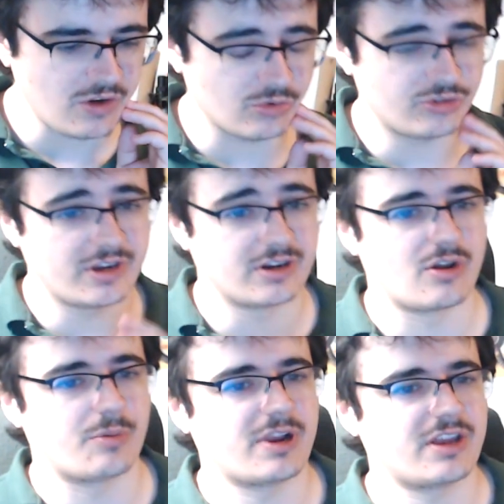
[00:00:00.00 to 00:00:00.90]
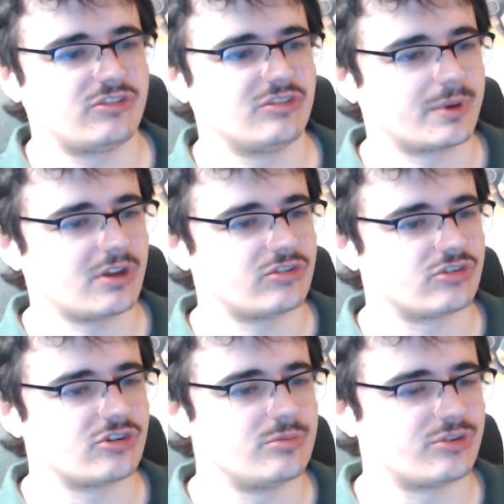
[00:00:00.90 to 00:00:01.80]
you're seeing in a lot of places, because the
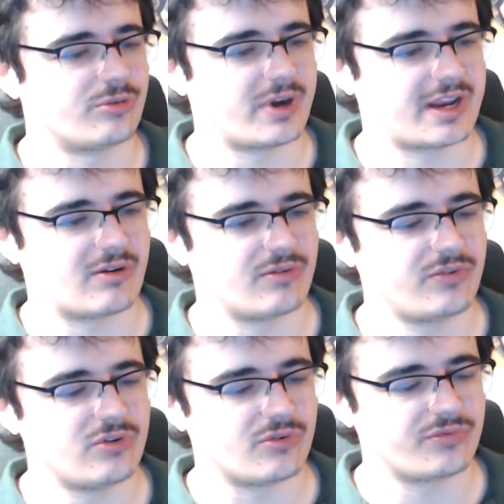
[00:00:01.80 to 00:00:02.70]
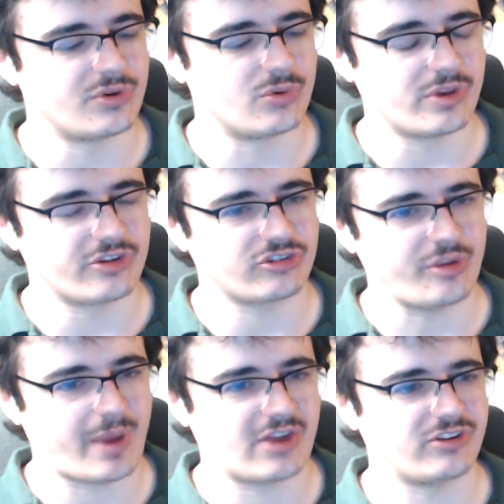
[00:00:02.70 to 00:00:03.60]
troops are running out of food or fuel, they're just
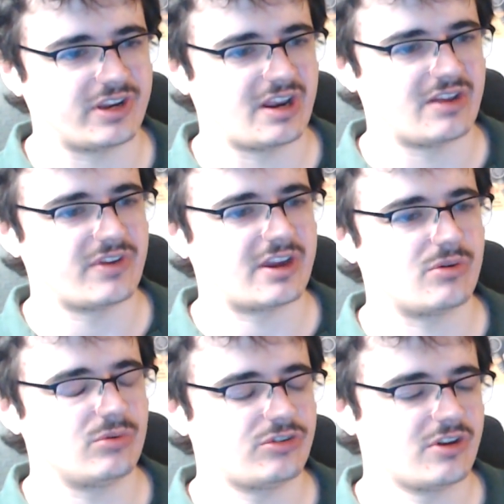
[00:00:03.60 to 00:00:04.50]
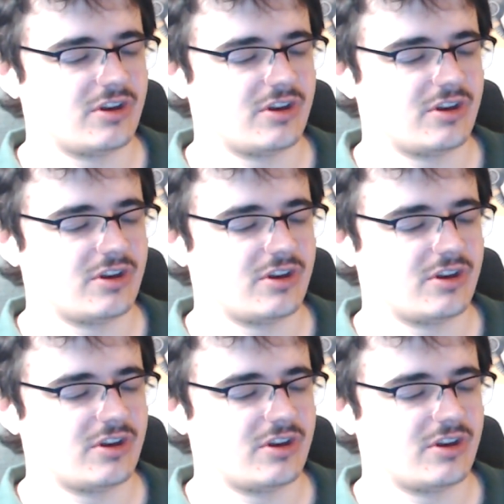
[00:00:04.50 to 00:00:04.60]
abandoning their vehicles.